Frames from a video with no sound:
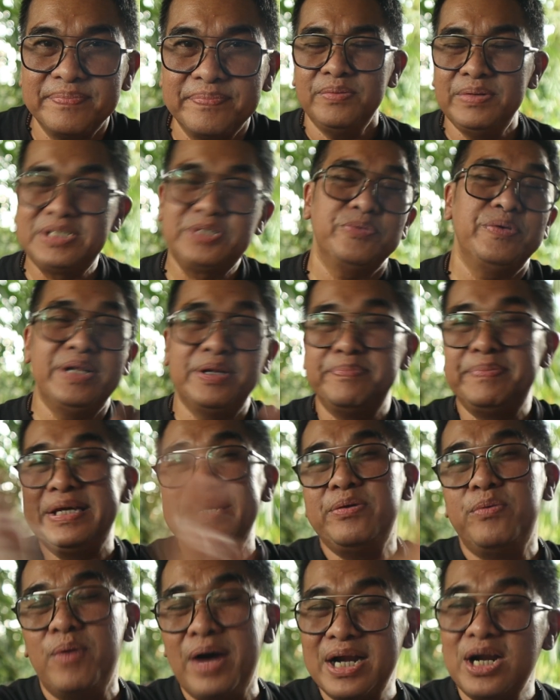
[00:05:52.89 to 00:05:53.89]
which will be
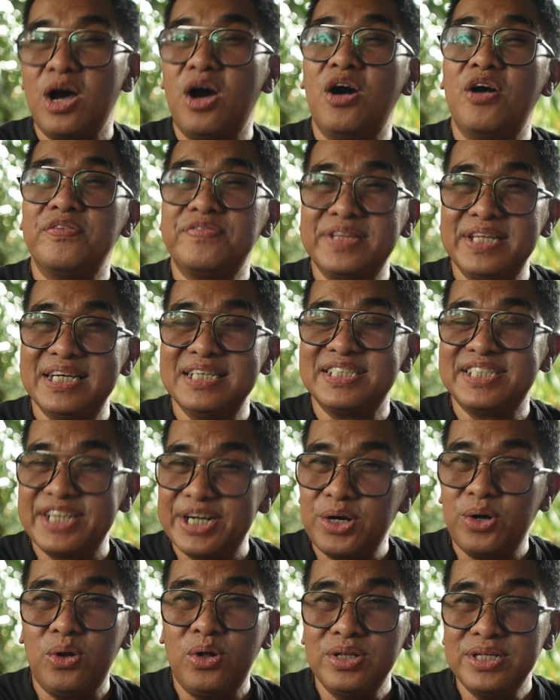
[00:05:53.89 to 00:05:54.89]
one of the
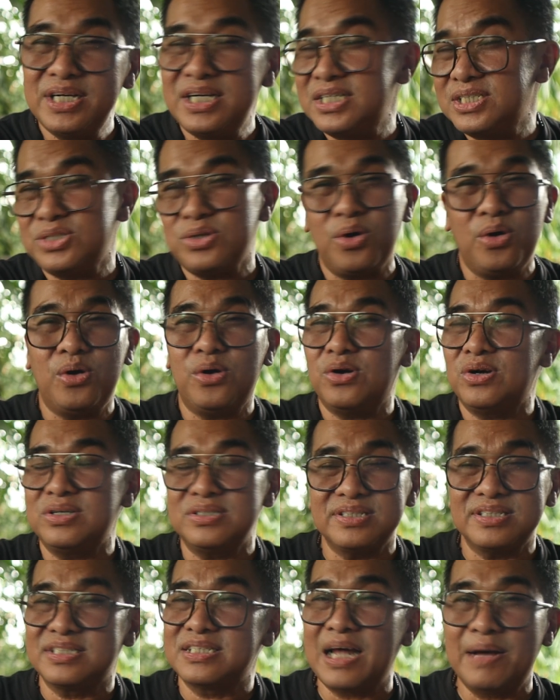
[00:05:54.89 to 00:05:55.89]
shareholders or
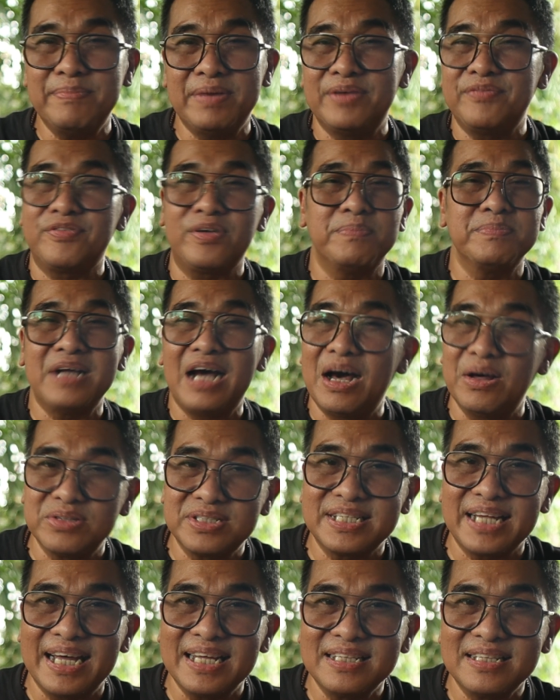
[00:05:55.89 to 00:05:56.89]
someone from the
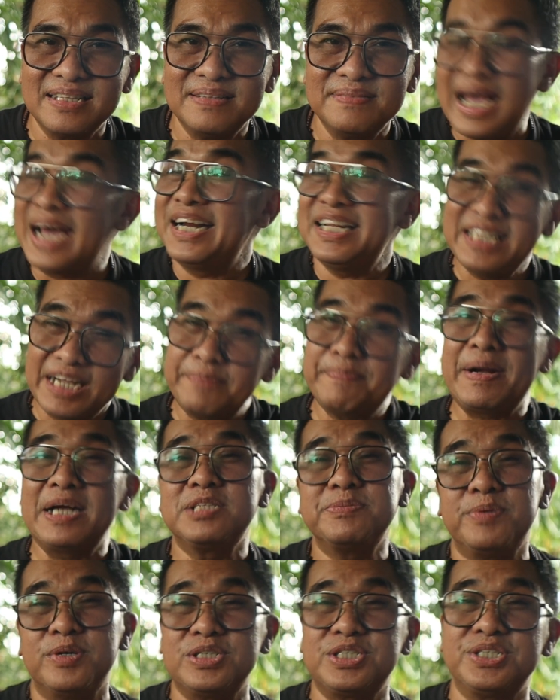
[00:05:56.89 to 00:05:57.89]
outside. I need their
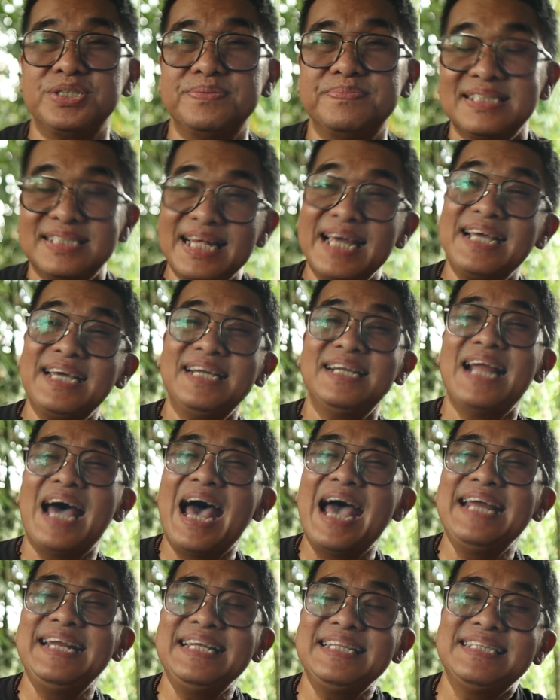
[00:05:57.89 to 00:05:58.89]
passport too. Second,
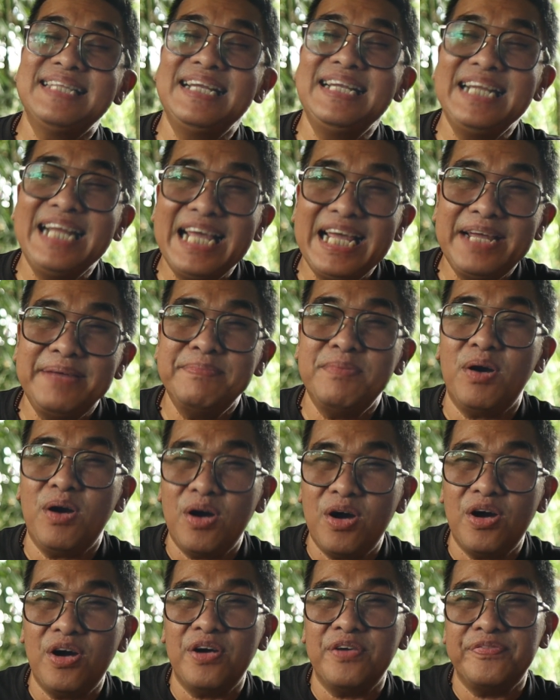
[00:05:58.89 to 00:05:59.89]
I need the name
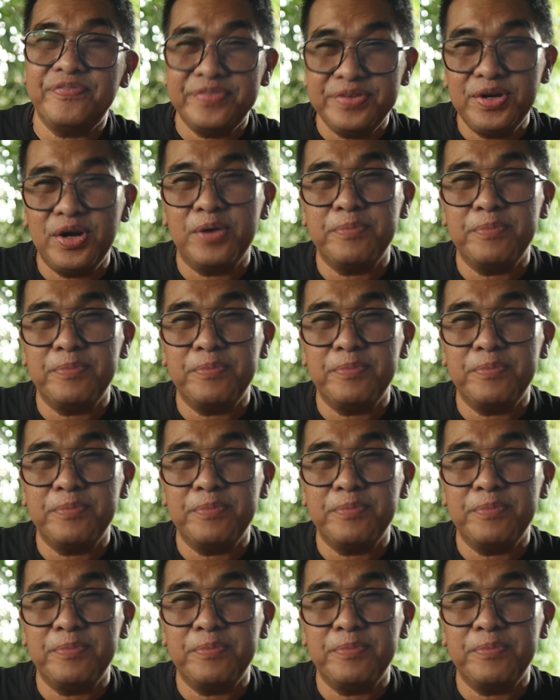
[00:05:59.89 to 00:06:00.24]
of your